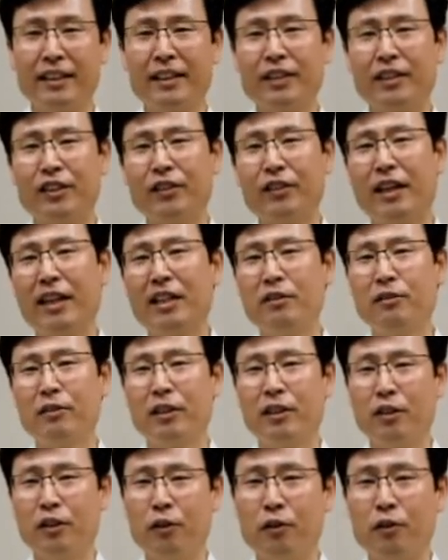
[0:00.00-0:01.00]
So as
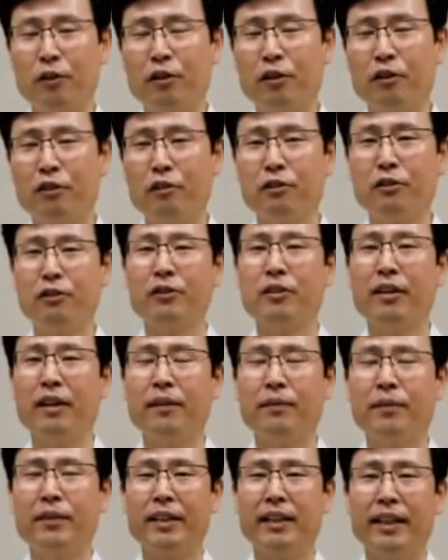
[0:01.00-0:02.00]
we go through
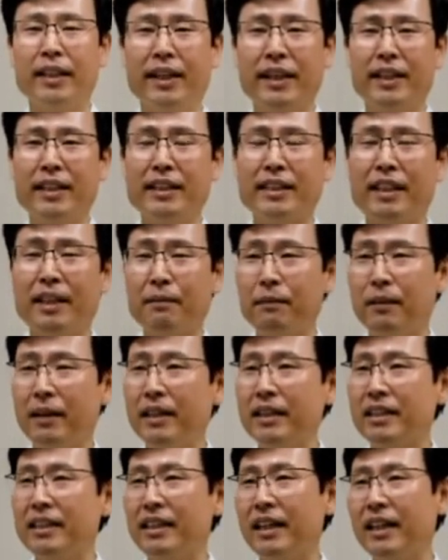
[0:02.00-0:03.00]
every day, step by
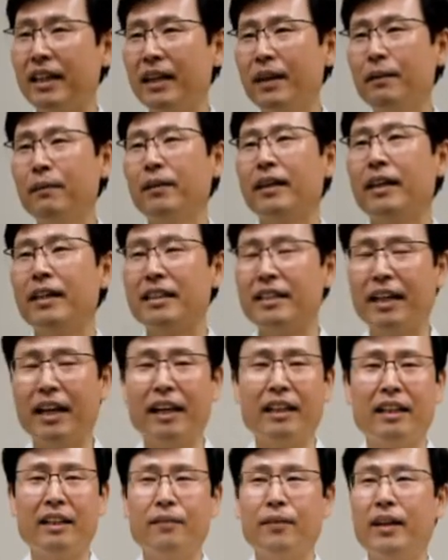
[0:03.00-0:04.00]
step, let's
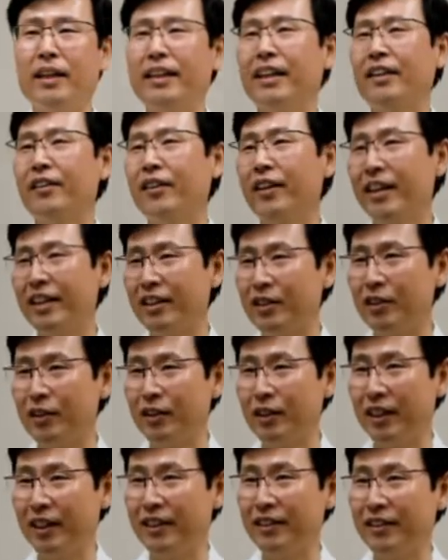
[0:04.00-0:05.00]
activate our energy
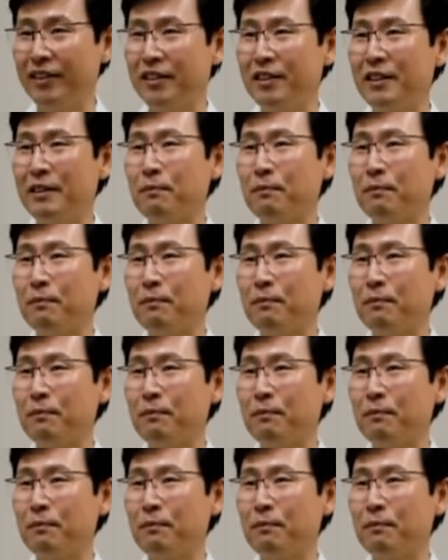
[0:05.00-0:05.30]
channels.